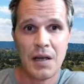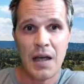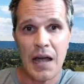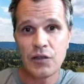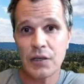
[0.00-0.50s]

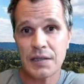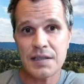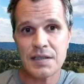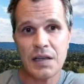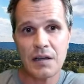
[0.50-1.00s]
And you can
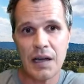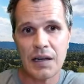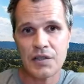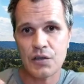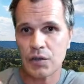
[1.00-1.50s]
see that
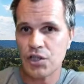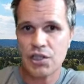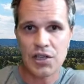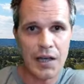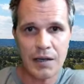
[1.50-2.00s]
it's not
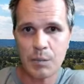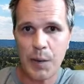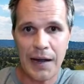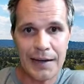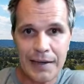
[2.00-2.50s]
shaded
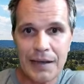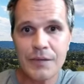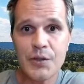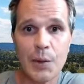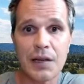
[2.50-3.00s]
by
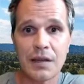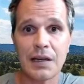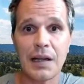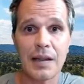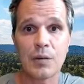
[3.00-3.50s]
leaves or anything
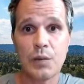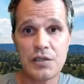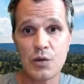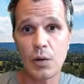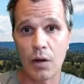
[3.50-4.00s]
like that. We
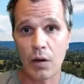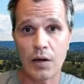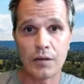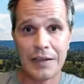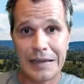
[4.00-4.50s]
do a lot
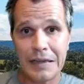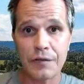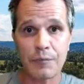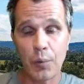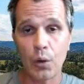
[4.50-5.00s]
of
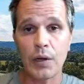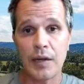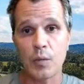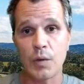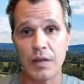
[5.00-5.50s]
leaf
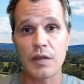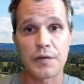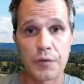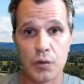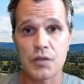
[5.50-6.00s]
pulling within the
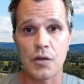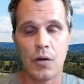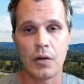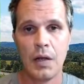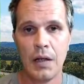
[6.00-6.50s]
fruit
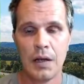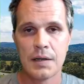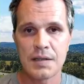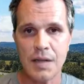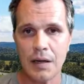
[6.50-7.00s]
zone.
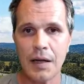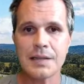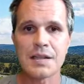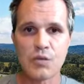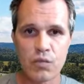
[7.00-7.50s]

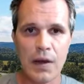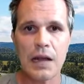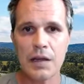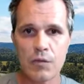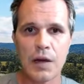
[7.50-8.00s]
Sunlight is
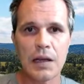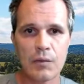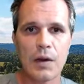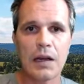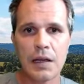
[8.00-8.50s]
really, really,
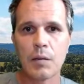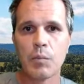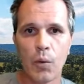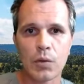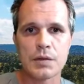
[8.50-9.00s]
really
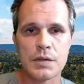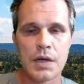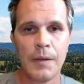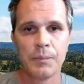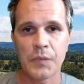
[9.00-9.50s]
important.
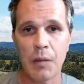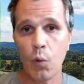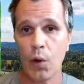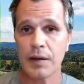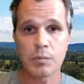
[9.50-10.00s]
Number
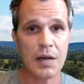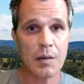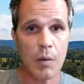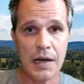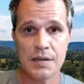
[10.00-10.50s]
one, it
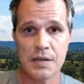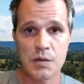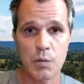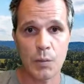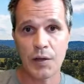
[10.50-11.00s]

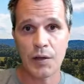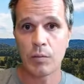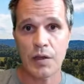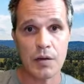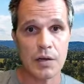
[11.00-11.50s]
minimizes what we call
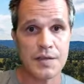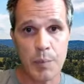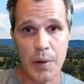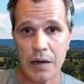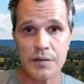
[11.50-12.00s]

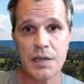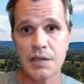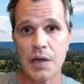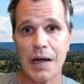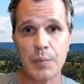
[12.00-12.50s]

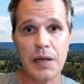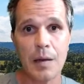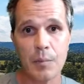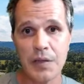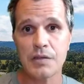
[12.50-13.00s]
methoxypyrazines, or
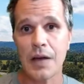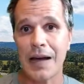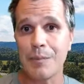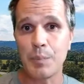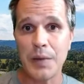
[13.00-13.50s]
IPMPs, or
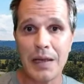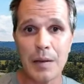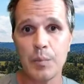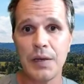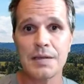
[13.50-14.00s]

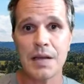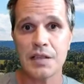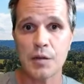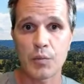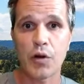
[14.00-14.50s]
IBMPs,
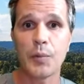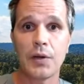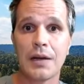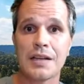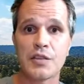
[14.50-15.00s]

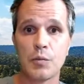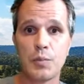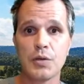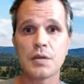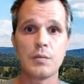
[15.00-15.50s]
isopropyl and
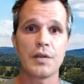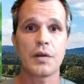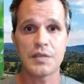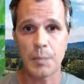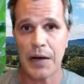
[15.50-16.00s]
isobutyl
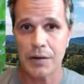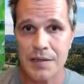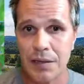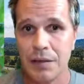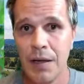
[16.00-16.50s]

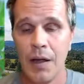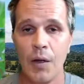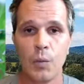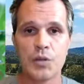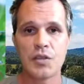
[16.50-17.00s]
methoxypyrazine,
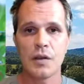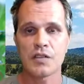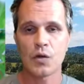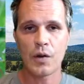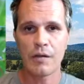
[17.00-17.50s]
which are the
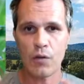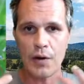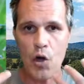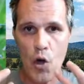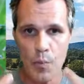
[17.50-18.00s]
sort of the
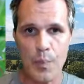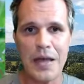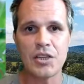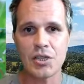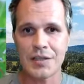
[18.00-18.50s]
very
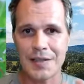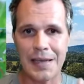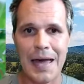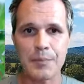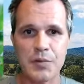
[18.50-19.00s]
herbaceous, the
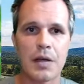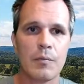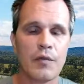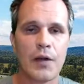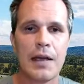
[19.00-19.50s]

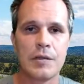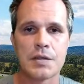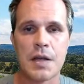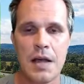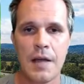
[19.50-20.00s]
capsicum
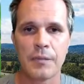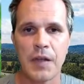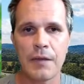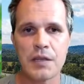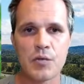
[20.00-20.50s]
flavors.
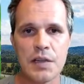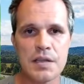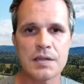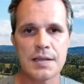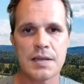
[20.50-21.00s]
And there's
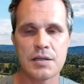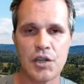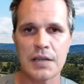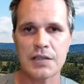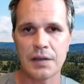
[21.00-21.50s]
reason to
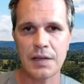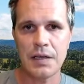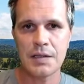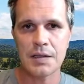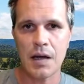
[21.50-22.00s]
suggest that
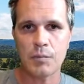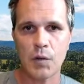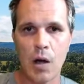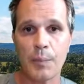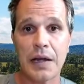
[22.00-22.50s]
these
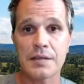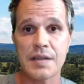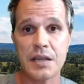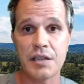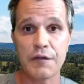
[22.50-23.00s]
compounds
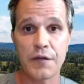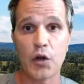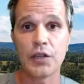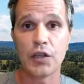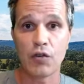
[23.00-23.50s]
actually
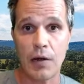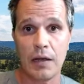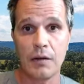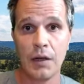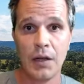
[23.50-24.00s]

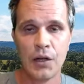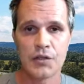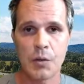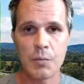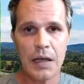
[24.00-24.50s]
photodegrade.
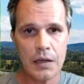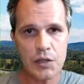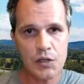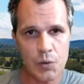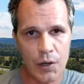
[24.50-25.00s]
So making
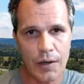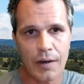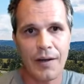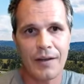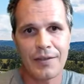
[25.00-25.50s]
sure
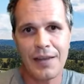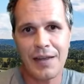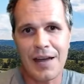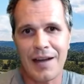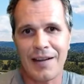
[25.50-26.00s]

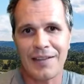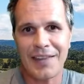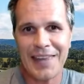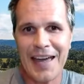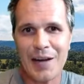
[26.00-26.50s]

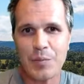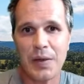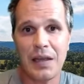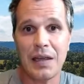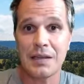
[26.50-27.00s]
the
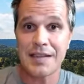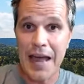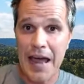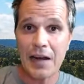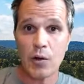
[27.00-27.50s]
canopy is
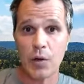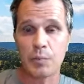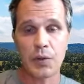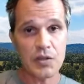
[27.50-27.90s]
adequate, because